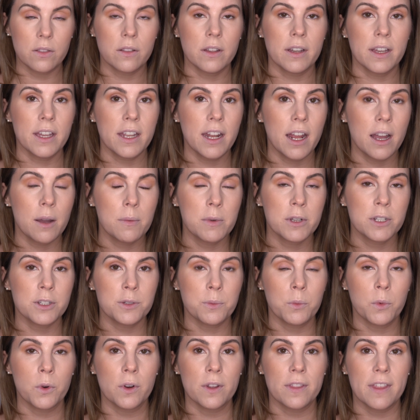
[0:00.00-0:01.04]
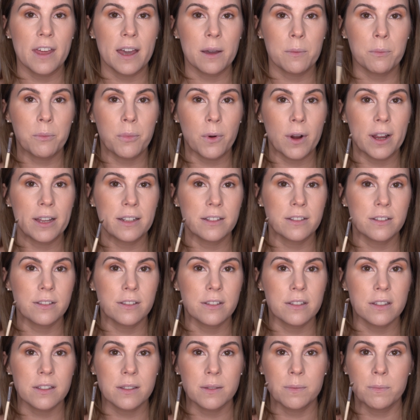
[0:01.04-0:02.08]
look at how much more that
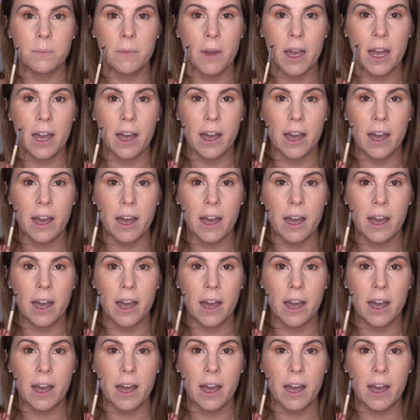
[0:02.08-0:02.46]
brightens my